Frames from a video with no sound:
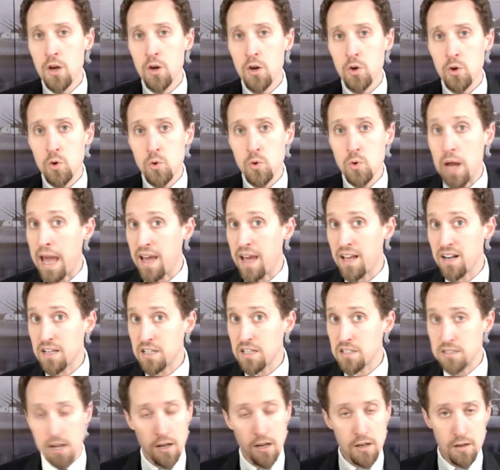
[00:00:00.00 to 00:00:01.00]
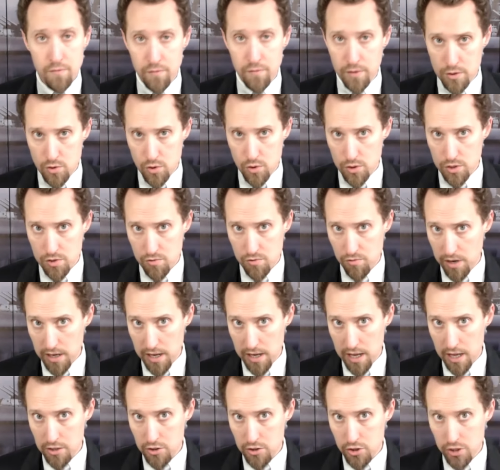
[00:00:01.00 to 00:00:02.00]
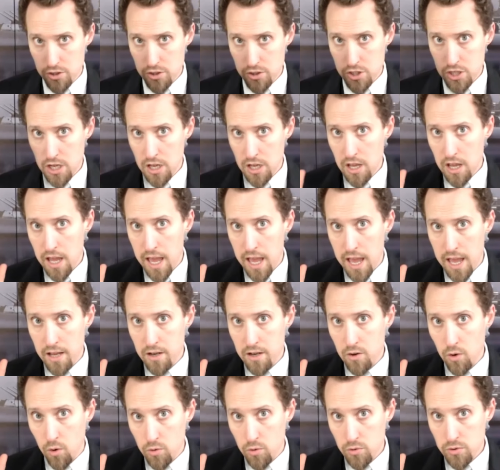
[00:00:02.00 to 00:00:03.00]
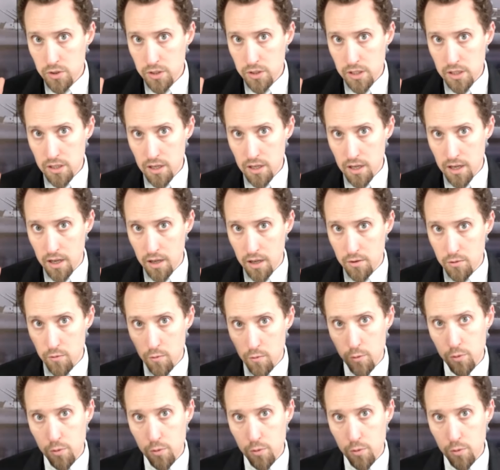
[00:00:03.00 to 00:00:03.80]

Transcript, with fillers: who had a ton of interest rate hedges and only uh,